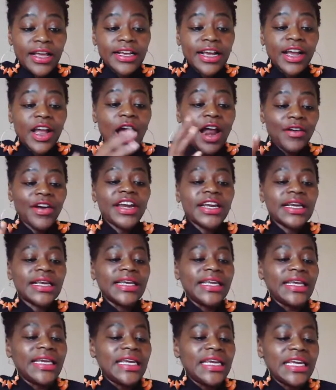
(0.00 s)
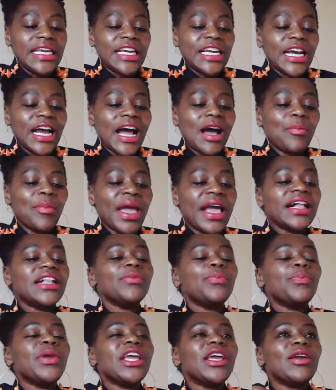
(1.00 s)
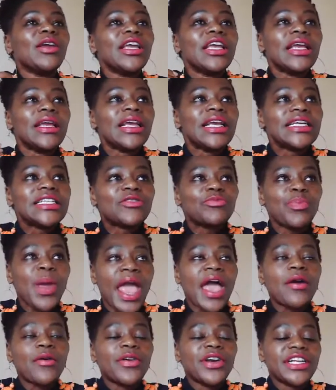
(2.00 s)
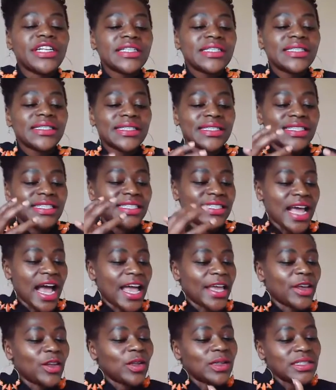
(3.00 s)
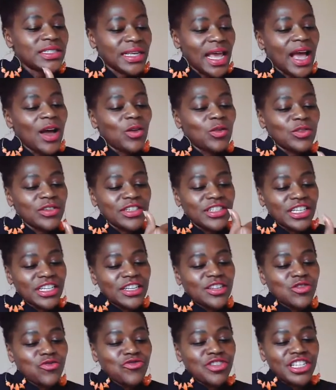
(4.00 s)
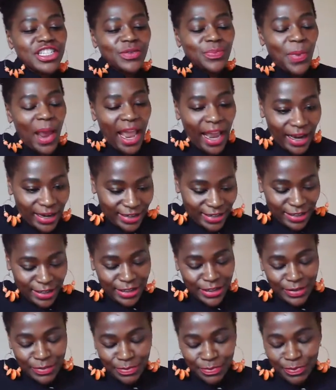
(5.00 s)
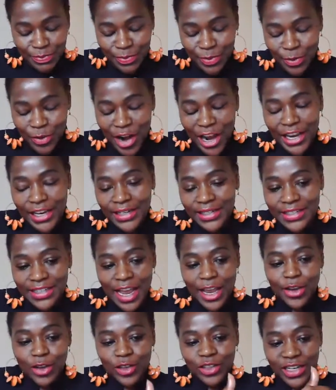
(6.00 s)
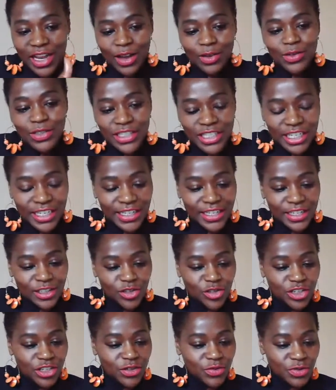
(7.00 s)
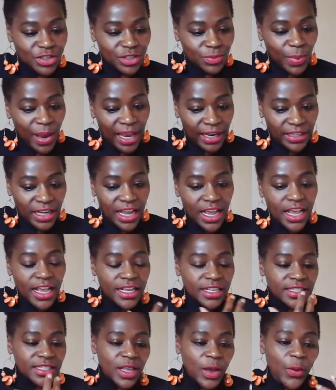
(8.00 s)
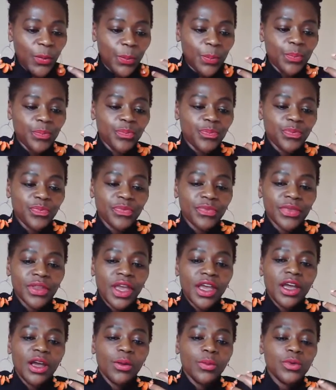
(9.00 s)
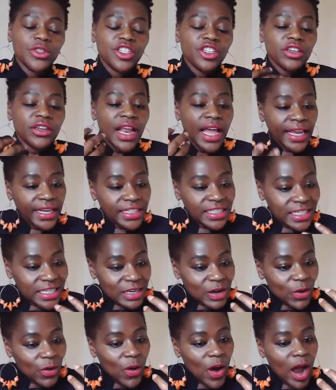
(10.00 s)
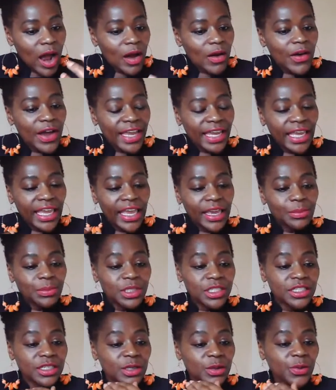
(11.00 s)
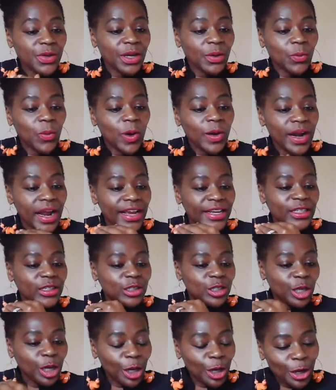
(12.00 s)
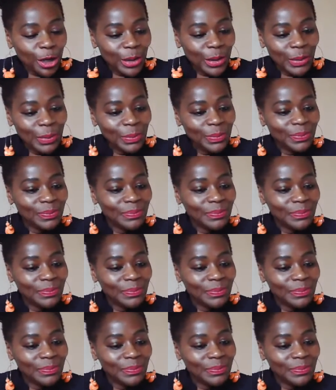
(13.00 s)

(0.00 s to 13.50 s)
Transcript: currently I'm helping parents dial down disrespect, right? Dial down teenage disrespect. So, would you like to know how I came to doing what I do?